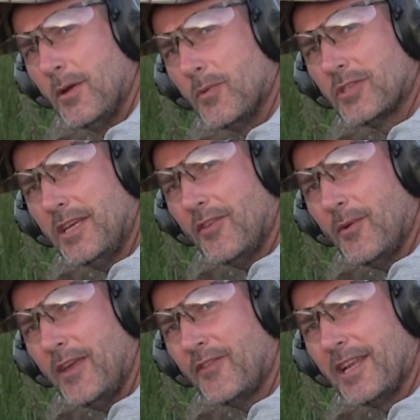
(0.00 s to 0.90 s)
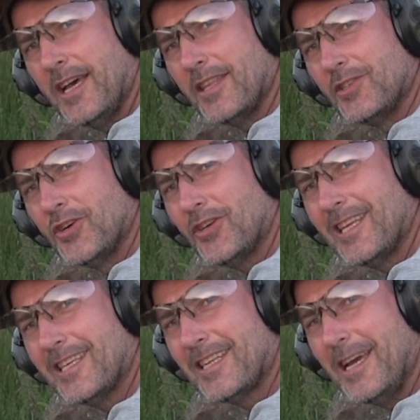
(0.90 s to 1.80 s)
We'll see if the wife can hit the jug
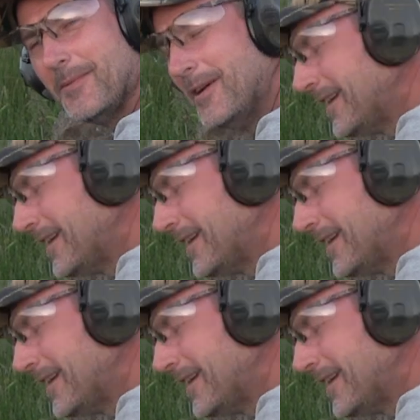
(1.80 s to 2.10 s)
this time.